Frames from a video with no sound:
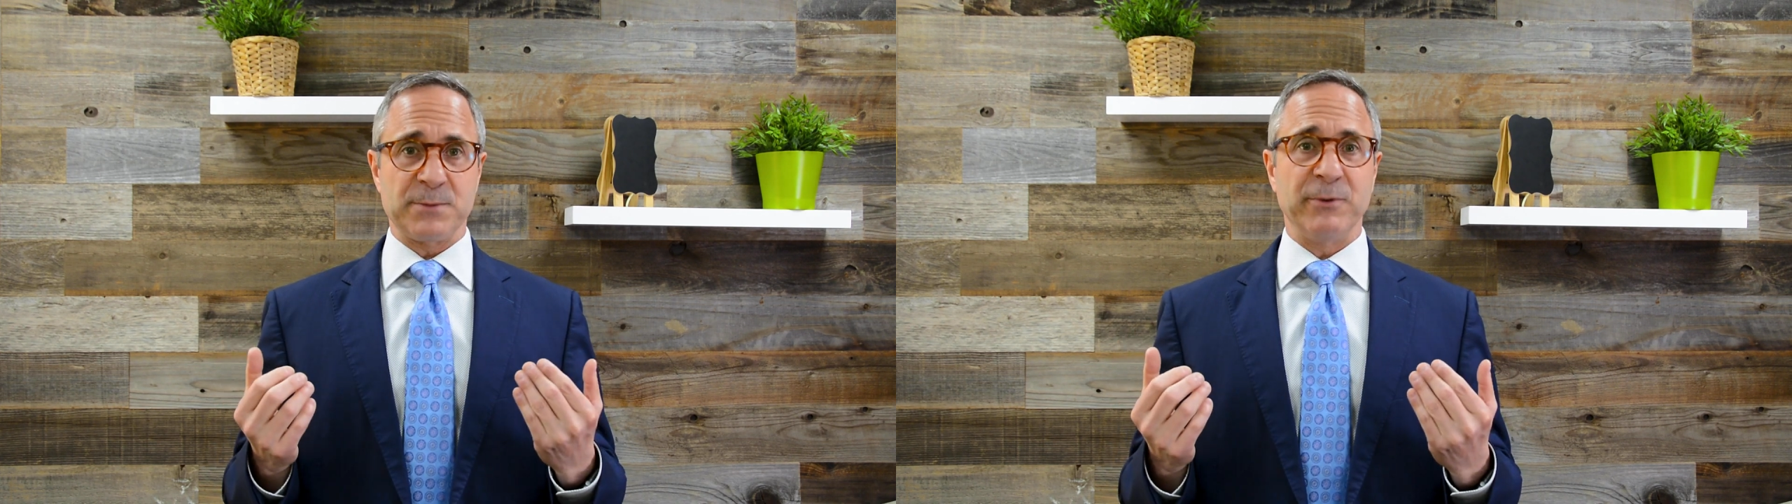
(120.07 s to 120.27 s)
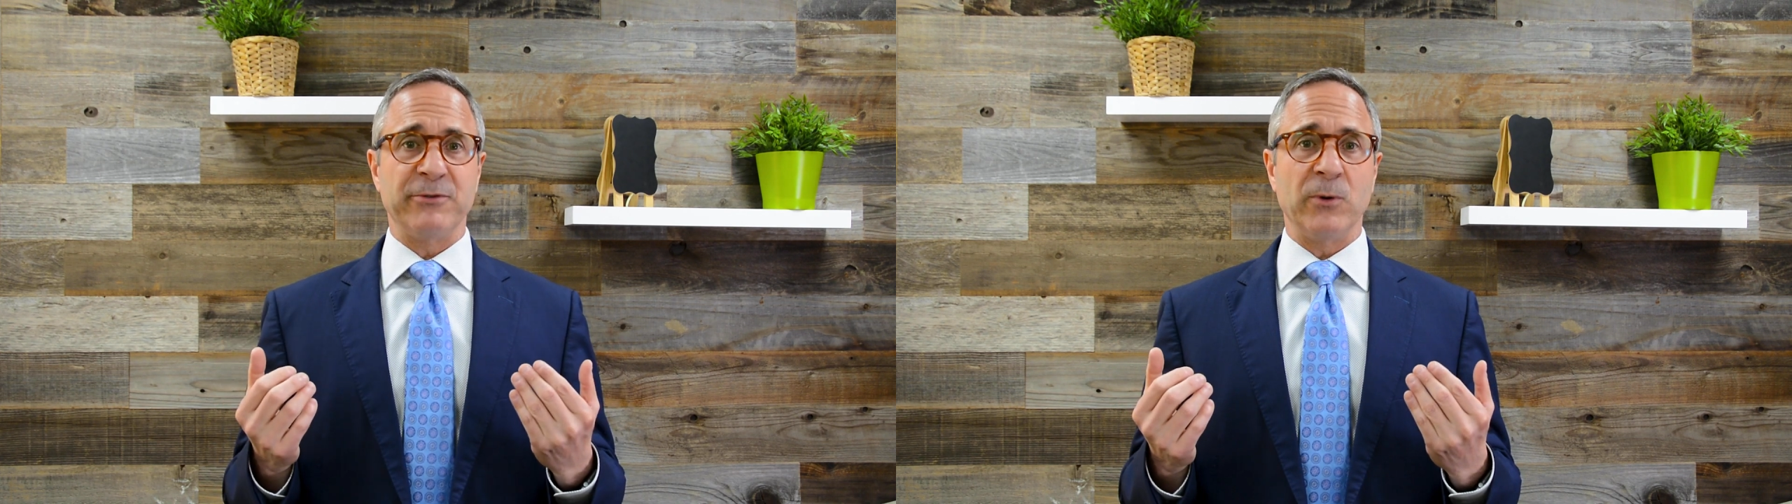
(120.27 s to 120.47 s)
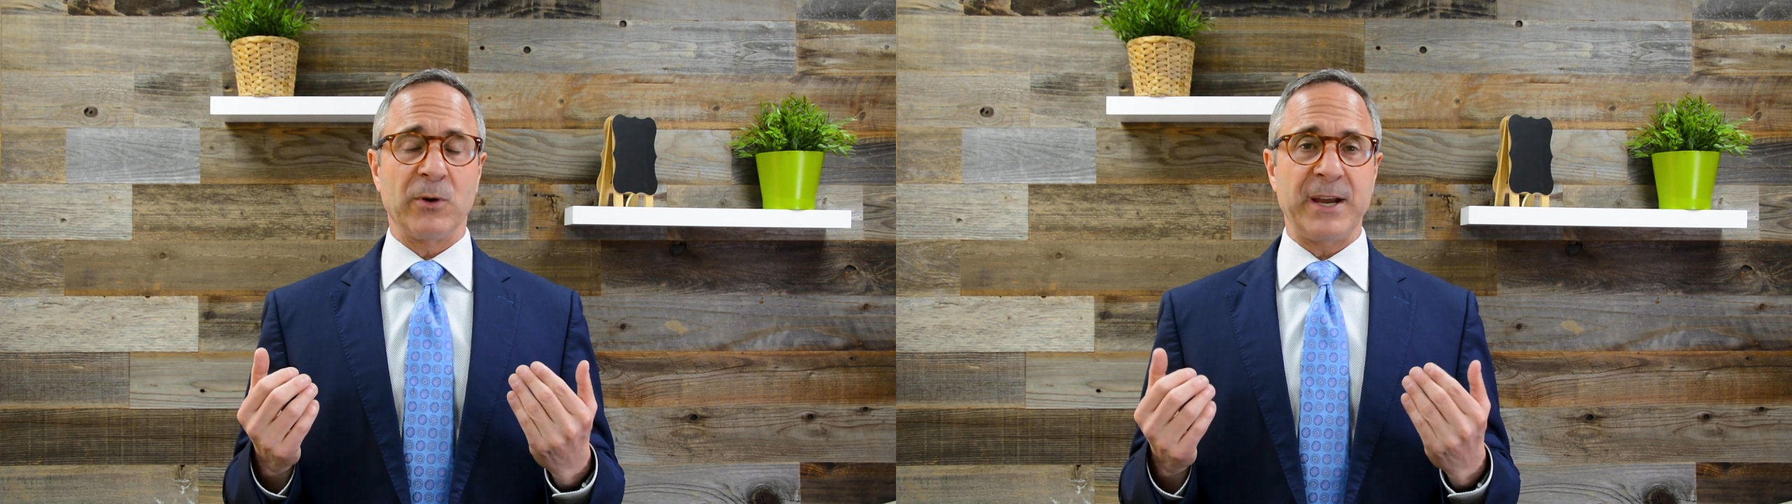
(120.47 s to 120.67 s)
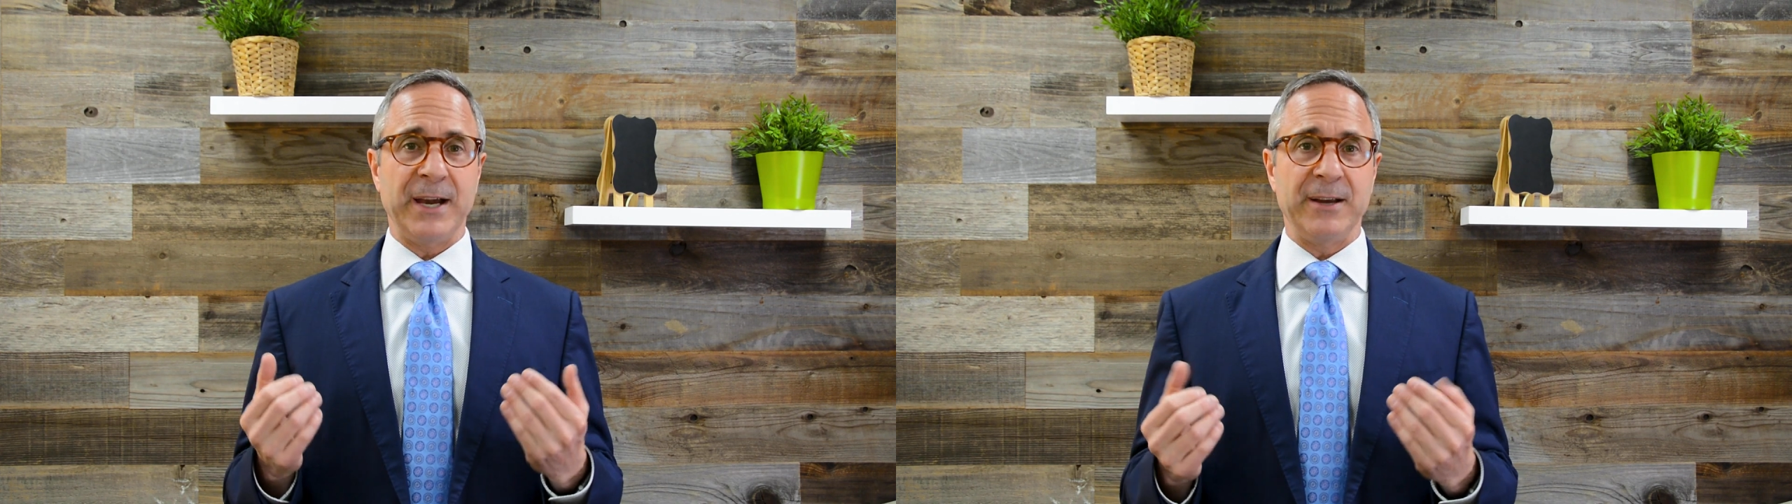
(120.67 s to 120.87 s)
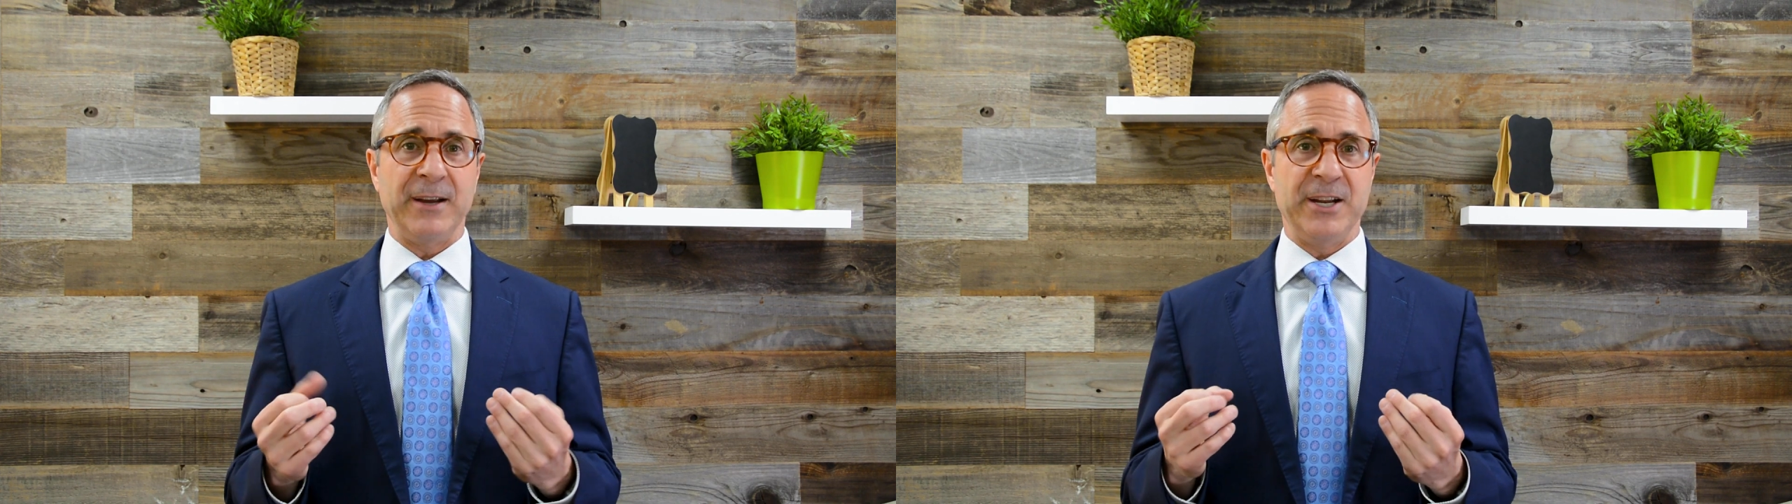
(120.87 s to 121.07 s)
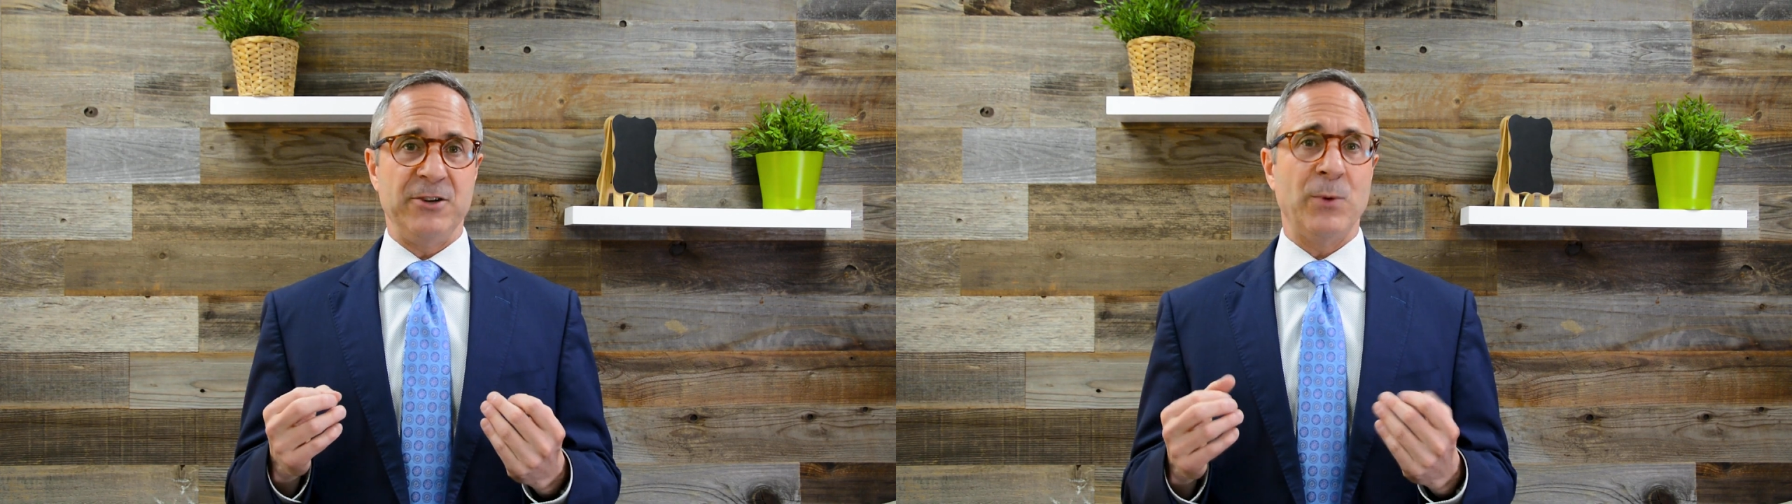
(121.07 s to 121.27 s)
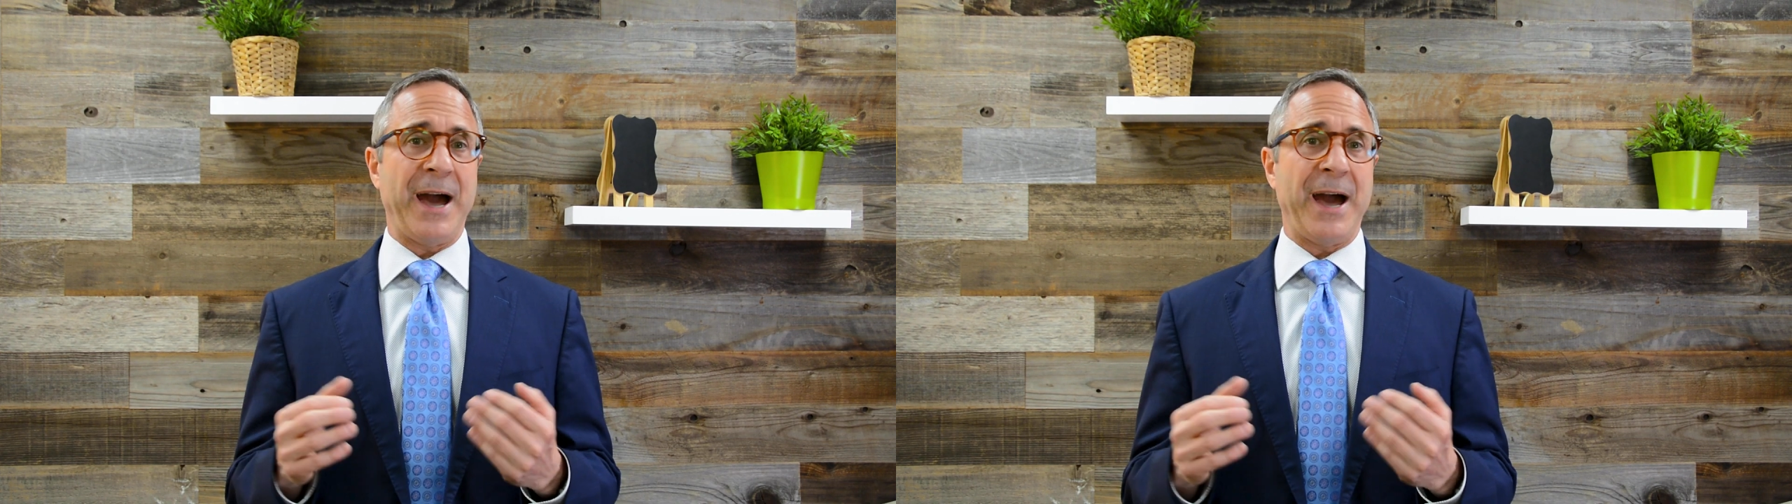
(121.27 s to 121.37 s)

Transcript: beforehand and you